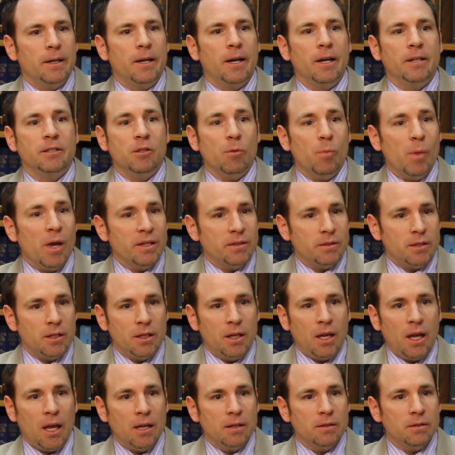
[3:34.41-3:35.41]
uh,
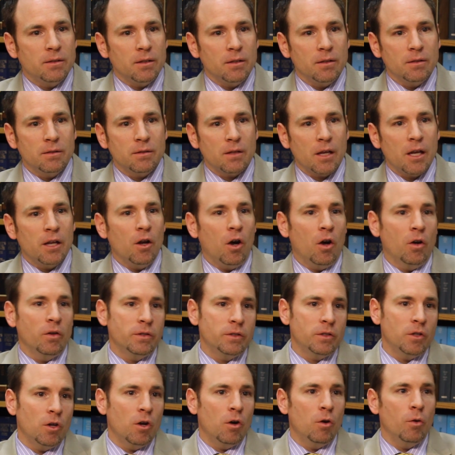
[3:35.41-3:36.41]
domestic cases and
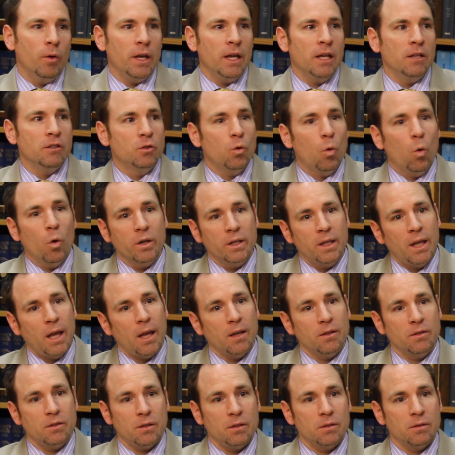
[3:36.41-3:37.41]
also in tort
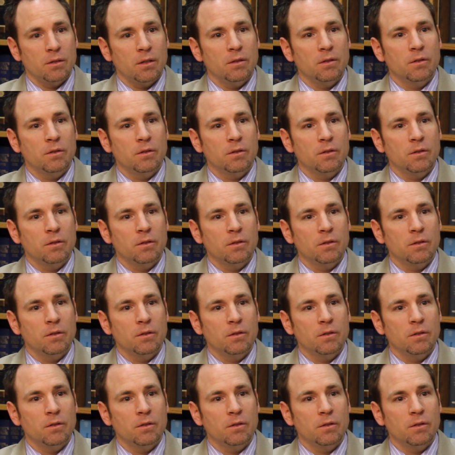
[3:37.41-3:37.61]
cases.